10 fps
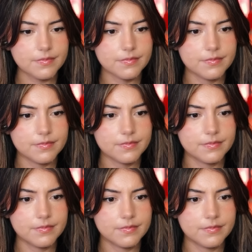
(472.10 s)

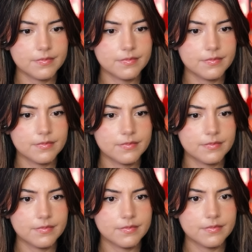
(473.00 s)

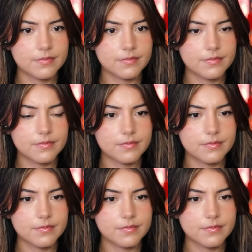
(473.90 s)
Nothing is said.